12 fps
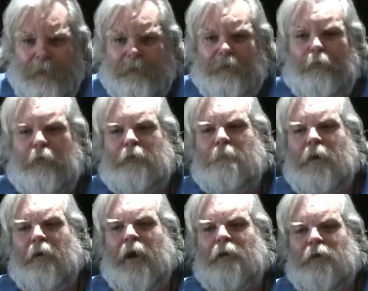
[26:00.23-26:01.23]
So what the
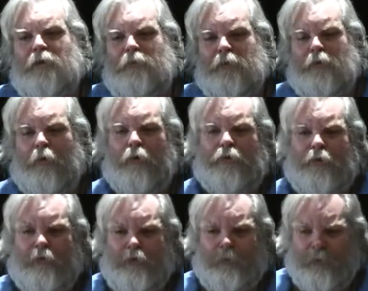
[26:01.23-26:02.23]
mayor had to do is call
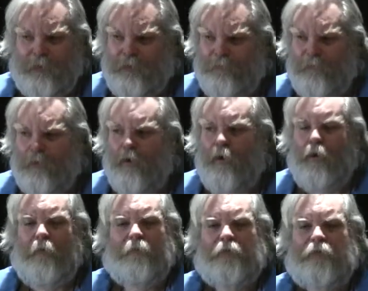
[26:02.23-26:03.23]
social workers from
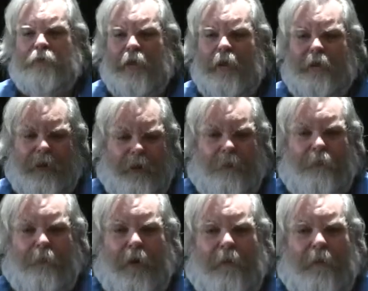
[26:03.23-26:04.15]
all over the state to interview